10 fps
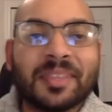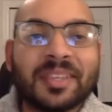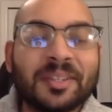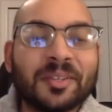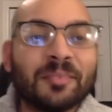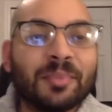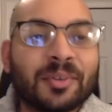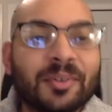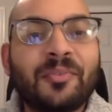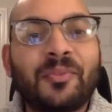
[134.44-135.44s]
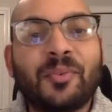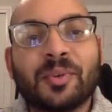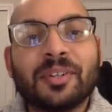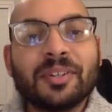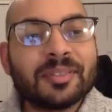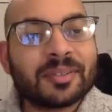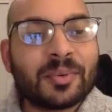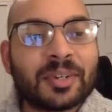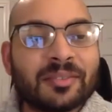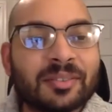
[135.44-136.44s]
Thank you both for
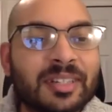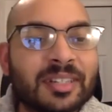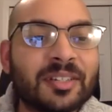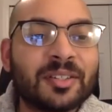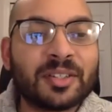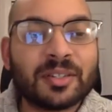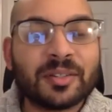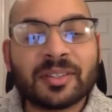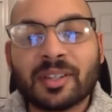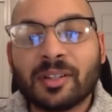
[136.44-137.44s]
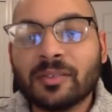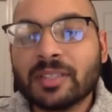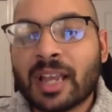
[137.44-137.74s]
quick introductions to yourselves.